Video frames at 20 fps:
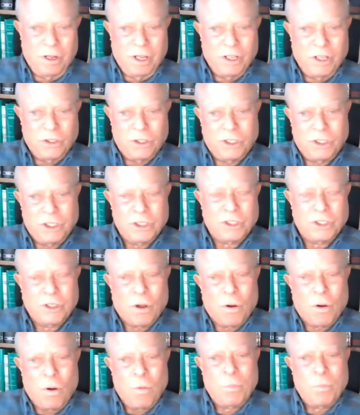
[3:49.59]
It's just
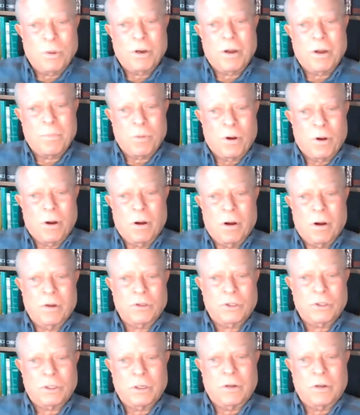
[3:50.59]
to open up our
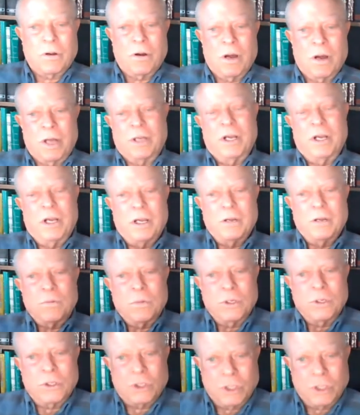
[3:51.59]
hearts to God and
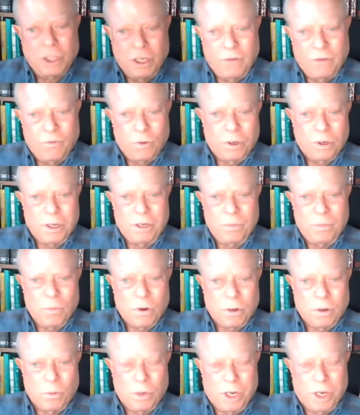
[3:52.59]
receive
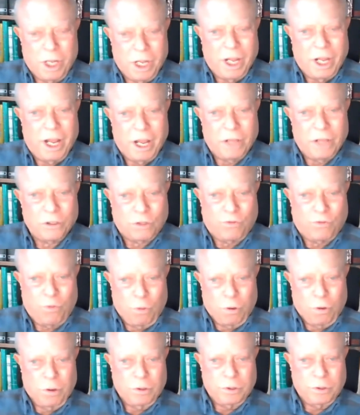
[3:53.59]
what he has
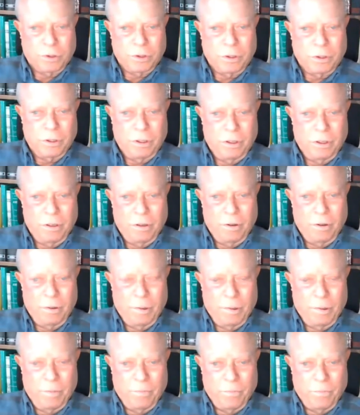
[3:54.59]
for us.
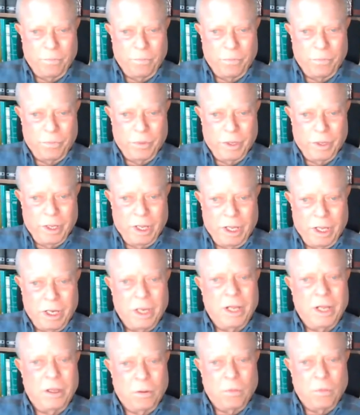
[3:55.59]
And
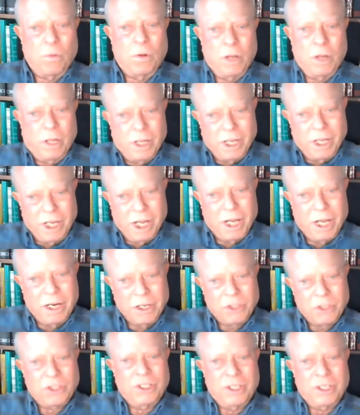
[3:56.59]
he'll get
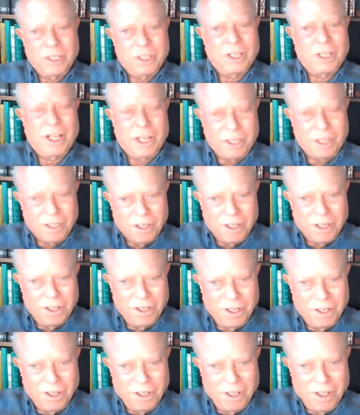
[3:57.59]
us into that
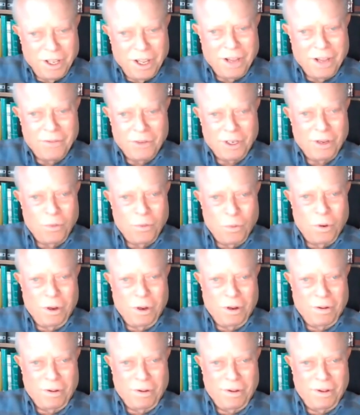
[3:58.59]
heavenly
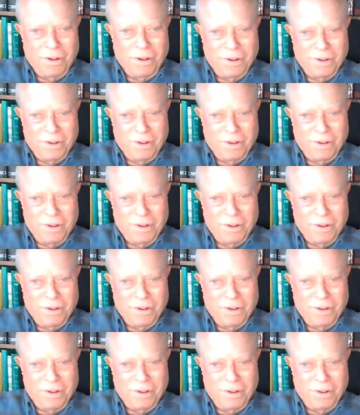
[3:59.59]
will.